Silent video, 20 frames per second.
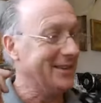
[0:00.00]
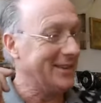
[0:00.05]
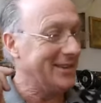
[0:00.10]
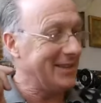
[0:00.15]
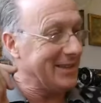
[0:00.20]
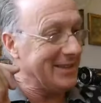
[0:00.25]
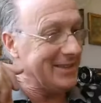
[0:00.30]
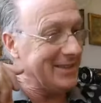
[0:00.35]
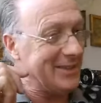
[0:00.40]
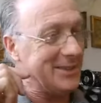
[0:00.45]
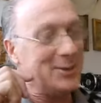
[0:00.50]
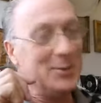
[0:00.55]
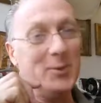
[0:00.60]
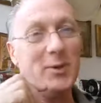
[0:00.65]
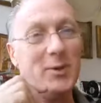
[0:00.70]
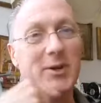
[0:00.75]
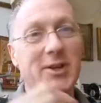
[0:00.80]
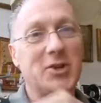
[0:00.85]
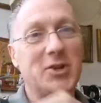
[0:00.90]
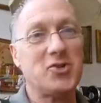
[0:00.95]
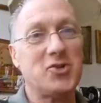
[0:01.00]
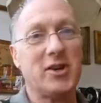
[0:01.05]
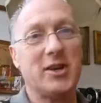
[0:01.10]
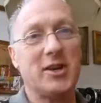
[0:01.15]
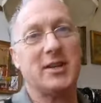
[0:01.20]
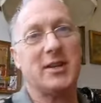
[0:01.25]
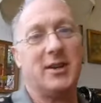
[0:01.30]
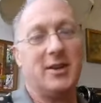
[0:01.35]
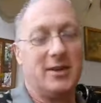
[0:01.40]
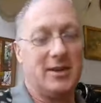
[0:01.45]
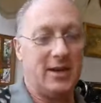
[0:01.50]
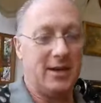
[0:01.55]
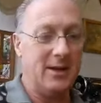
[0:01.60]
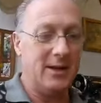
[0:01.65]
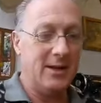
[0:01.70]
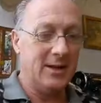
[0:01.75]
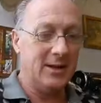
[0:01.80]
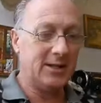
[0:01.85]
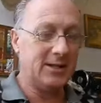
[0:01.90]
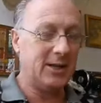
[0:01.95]
Yeah, you will get triggered. Okay,
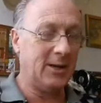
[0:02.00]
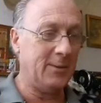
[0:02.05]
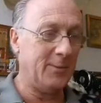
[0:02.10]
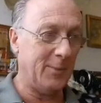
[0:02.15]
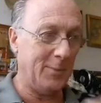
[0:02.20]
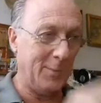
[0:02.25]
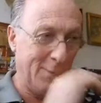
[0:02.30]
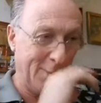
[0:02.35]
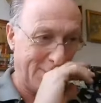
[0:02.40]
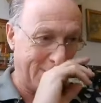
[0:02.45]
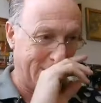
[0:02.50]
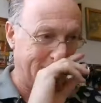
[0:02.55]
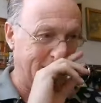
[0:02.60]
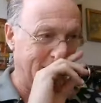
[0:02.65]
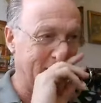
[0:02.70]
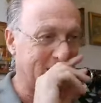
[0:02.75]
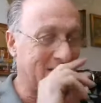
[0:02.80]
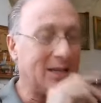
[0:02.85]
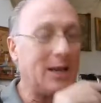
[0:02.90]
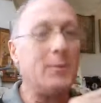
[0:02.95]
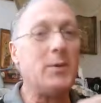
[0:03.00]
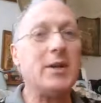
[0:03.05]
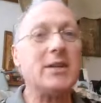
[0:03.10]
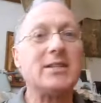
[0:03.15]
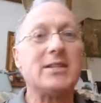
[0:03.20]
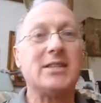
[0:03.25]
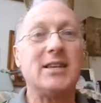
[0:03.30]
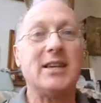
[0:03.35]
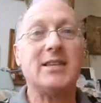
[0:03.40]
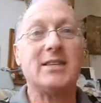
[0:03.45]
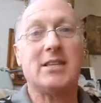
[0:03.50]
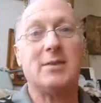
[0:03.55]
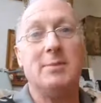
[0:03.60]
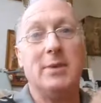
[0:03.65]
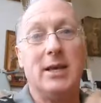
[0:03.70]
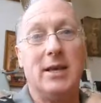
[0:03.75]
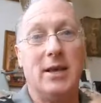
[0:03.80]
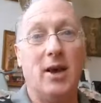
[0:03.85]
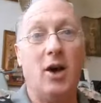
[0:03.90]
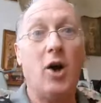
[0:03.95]
so if someone says to
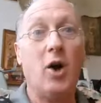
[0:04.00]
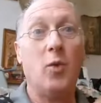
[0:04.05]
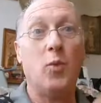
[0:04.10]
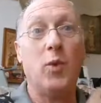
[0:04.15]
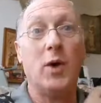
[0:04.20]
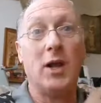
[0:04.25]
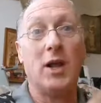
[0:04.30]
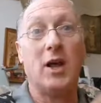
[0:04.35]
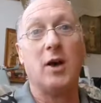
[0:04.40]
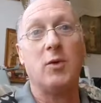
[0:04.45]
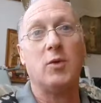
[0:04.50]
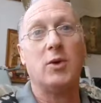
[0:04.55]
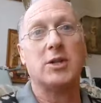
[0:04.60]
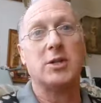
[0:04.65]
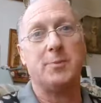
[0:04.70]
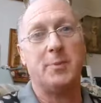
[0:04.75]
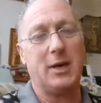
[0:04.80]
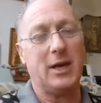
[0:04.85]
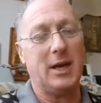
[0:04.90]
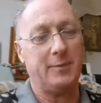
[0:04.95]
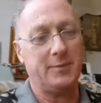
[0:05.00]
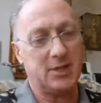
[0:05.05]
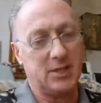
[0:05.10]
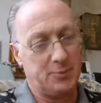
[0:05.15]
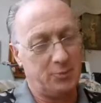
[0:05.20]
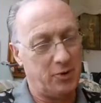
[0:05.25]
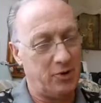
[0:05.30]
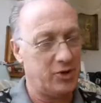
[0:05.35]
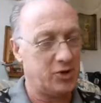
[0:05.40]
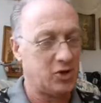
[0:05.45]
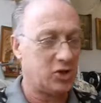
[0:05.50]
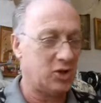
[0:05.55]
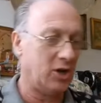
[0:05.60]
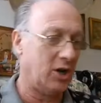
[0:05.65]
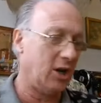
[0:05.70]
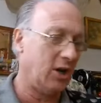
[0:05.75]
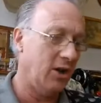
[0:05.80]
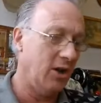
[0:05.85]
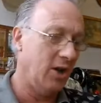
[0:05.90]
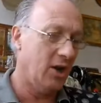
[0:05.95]
me, oh, well, I want to become
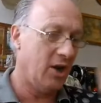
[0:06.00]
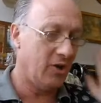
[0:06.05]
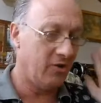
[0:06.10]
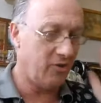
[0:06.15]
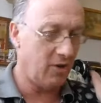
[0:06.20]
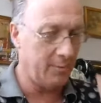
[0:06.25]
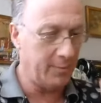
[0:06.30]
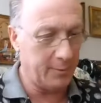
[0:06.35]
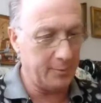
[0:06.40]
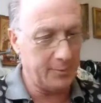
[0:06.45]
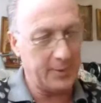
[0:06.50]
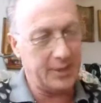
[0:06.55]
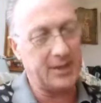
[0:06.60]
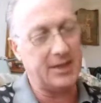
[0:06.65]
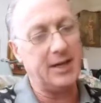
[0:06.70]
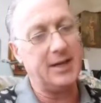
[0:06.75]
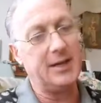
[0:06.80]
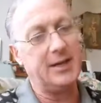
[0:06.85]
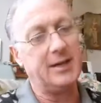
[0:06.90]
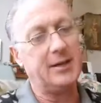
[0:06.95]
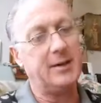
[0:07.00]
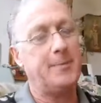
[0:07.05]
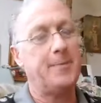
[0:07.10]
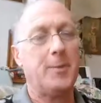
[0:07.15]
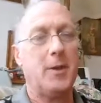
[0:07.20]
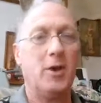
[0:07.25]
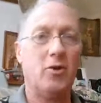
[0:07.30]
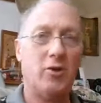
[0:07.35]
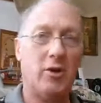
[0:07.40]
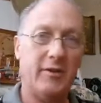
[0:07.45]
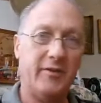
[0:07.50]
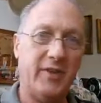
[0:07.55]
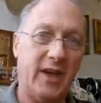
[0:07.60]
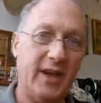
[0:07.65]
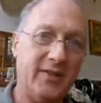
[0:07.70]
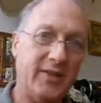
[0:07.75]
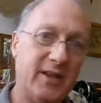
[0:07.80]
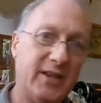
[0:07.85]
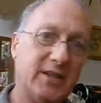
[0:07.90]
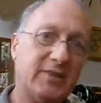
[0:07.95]
spiritual, or I'm a beginner, or I've
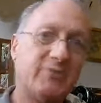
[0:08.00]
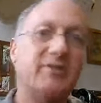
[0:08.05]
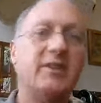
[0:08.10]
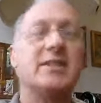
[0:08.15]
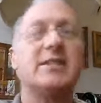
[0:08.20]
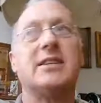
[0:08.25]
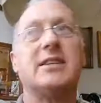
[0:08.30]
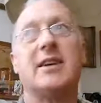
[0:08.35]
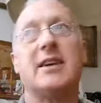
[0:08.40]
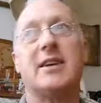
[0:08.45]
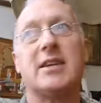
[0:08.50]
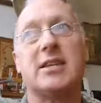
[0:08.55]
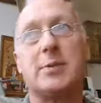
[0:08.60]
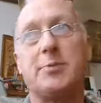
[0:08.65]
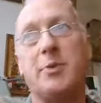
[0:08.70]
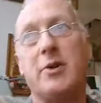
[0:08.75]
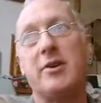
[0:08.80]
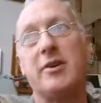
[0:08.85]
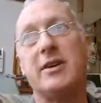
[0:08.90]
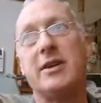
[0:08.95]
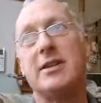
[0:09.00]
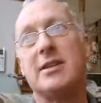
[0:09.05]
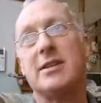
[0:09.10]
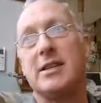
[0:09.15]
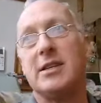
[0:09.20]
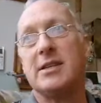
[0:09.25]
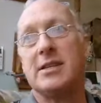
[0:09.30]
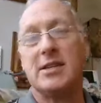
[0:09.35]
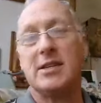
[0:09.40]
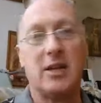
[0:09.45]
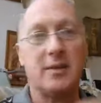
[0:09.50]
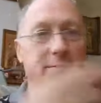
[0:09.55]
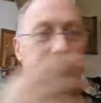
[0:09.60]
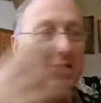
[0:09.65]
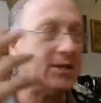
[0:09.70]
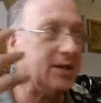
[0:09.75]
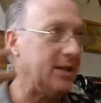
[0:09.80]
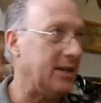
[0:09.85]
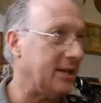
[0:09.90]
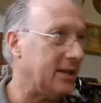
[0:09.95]
had these recent experiences and I'm
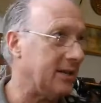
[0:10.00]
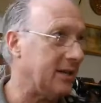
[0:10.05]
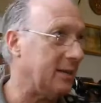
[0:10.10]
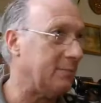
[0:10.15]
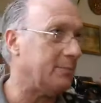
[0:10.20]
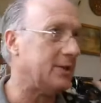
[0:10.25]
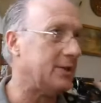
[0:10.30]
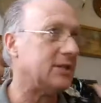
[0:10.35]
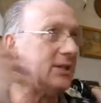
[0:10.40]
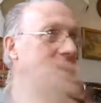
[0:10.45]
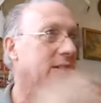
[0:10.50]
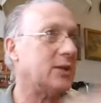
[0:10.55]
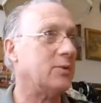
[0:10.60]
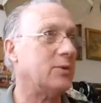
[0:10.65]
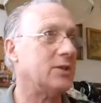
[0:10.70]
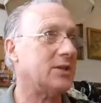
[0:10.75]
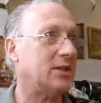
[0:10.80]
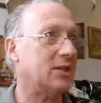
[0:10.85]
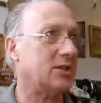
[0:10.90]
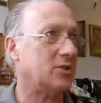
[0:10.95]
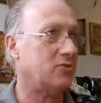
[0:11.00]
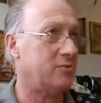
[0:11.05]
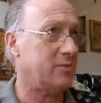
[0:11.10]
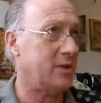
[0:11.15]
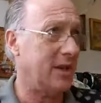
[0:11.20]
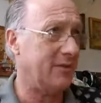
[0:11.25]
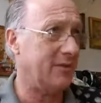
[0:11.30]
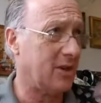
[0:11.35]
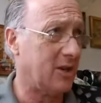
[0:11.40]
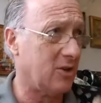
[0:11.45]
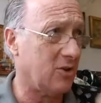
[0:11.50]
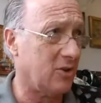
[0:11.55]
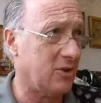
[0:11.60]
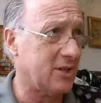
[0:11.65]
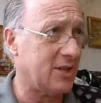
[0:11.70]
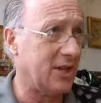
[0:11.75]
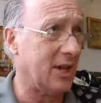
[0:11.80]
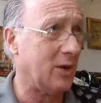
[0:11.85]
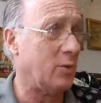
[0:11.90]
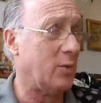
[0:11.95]
seeing number sequences, or I'm having
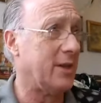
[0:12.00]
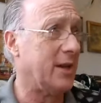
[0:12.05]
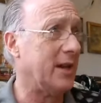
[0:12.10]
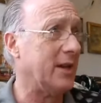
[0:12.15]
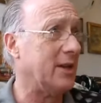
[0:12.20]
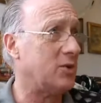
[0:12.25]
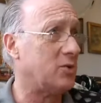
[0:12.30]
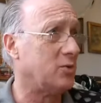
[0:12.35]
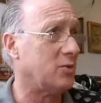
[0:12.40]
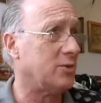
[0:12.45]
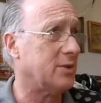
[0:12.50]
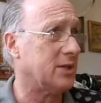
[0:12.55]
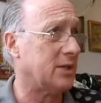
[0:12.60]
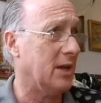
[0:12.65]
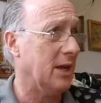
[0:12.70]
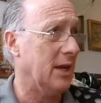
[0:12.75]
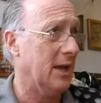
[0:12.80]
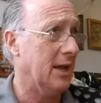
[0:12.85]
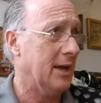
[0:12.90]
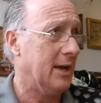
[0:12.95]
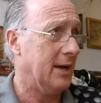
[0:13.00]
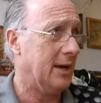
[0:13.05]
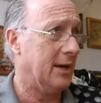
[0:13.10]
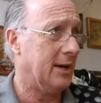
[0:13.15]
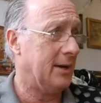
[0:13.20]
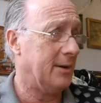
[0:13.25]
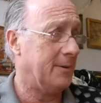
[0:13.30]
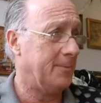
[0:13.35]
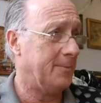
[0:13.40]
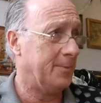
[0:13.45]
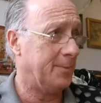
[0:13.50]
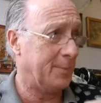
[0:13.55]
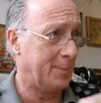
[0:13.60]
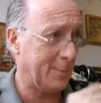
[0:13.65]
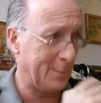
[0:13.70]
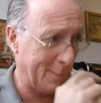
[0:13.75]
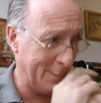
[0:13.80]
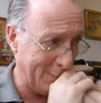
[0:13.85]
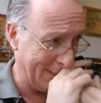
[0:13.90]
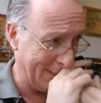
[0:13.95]
contact with angels, and
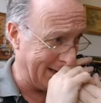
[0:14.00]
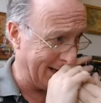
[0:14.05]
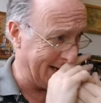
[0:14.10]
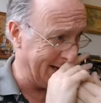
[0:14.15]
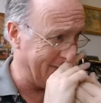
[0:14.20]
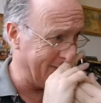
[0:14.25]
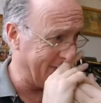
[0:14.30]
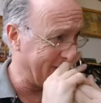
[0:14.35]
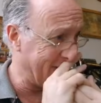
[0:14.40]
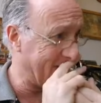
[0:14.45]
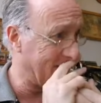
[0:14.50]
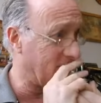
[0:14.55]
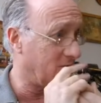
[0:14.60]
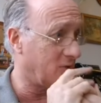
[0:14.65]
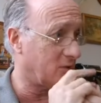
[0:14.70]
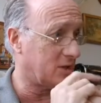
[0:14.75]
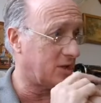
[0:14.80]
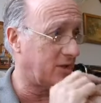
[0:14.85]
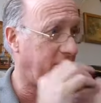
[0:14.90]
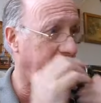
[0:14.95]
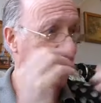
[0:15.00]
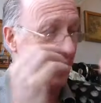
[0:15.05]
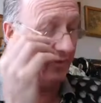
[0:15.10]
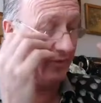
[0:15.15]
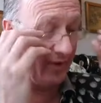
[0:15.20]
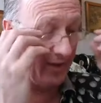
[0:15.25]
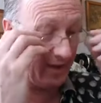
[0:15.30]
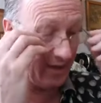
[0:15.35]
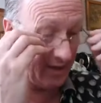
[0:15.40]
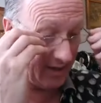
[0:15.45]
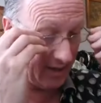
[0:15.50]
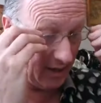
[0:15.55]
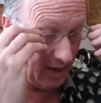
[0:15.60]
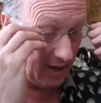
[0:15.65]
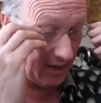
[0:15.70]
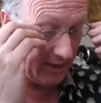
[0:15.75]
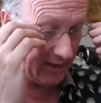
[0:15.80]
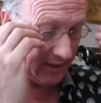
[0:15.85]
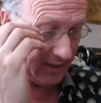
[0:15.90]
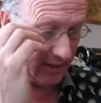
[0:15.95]
everything looks fluffy and
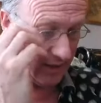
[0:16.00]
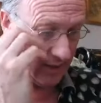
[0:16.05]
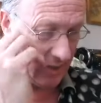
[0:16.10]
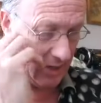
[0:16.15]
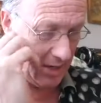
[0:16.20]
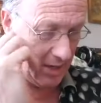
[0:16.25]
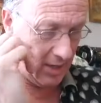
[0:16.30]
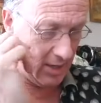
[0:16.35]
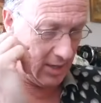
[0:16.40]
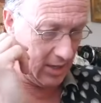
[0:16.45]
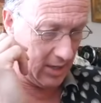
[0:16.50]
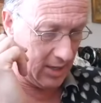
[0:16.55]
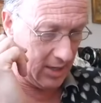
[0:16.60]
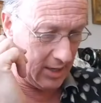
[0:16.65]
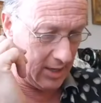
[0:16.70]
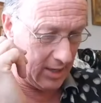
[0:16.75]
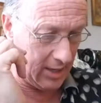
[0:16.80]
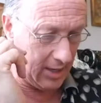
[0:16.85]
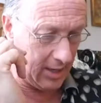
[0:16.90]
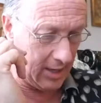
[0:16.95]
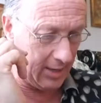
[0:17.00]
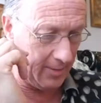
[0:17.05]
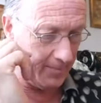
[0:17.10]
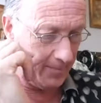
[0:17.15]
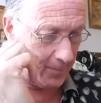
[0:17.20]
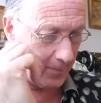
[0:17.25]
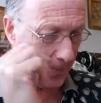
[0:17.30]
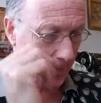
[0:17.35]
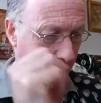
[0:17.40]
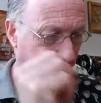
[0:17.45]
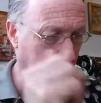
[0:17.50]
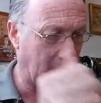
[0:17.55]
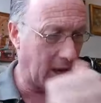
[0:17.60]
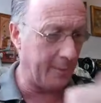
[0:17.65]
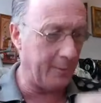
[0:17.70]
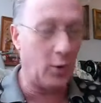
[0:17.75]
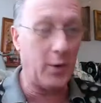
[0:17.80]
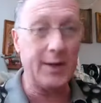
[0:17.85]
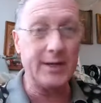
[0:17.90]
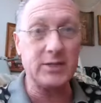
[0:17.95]
nice, I'm
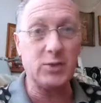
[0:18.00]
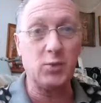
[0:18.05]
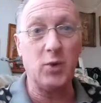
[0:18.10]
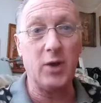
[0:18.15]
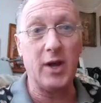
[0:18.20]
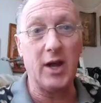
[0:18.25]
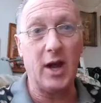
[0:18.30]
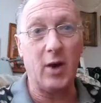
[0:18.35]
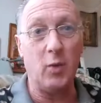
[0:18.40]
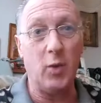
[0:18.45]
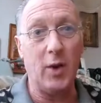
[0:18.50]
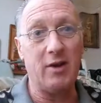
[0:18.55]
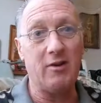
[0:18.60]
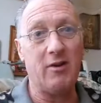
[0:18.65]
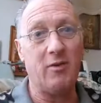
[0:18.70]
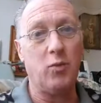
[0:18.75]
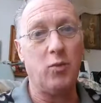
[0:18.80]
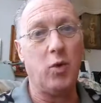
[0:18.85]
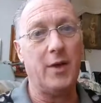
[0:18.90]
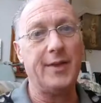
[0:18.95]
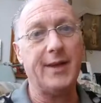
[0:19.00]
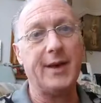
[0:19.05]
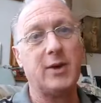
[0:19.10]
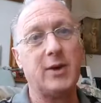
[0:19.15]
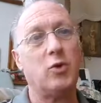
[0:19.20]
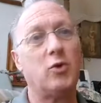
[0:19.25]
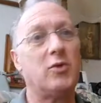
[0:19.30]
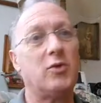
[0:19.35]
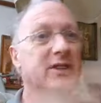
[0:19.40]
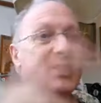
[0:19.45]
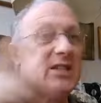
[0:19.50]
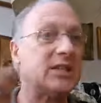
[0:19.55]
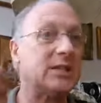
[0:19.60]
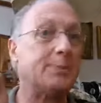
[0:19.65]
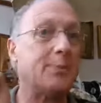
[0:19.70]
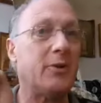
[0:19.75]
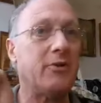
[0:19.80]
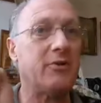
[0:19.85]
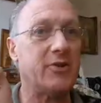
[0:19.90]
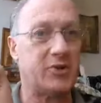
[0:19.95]
always aware of what they call
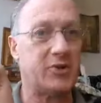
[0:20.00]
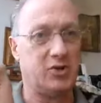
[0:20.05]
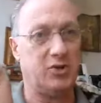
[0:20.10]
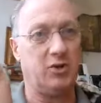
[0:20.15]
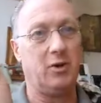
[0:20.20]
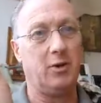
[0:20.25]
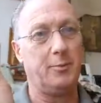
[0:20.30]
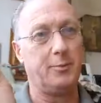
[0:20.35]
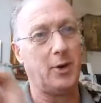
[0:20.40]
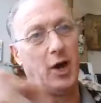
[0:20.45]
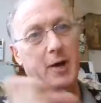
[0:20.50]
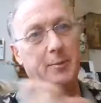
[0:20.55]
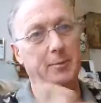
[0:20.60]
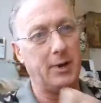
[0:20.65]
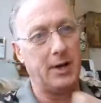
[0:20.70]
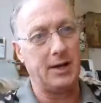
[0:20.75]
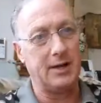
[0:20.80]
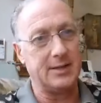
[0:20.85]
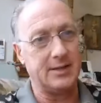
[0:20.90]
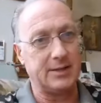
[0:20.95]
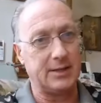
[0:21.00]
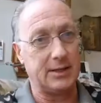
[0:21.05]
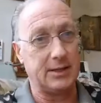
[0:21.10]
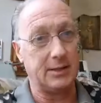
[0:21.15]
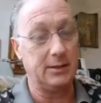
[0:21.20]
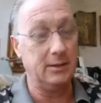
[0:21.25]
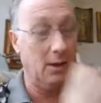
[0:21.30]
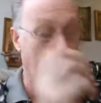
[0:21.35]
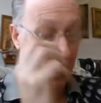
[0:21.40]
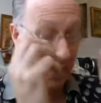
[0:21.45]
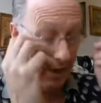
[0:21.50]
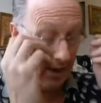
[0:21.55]
spiritual bypassing.